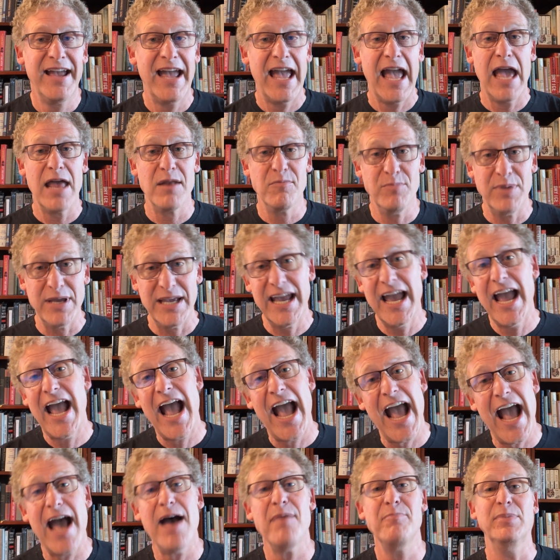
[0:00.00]
and be
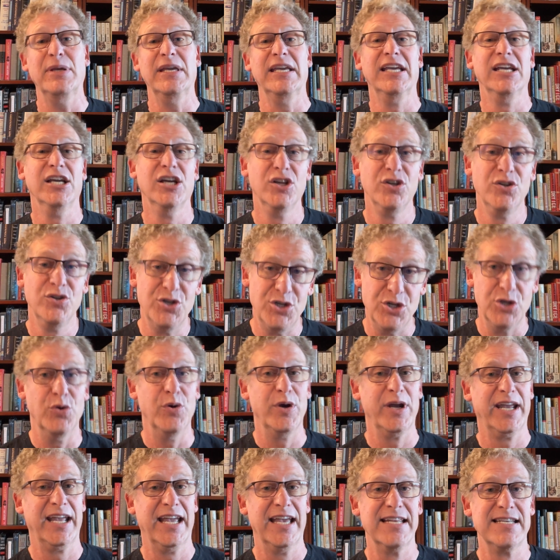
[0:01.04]
happy
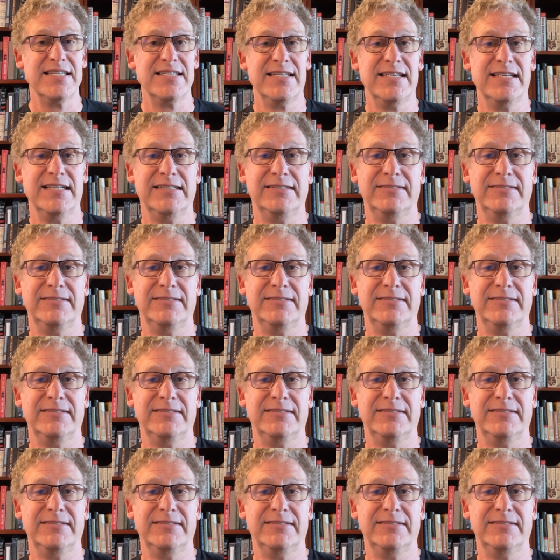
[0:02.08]
doing it.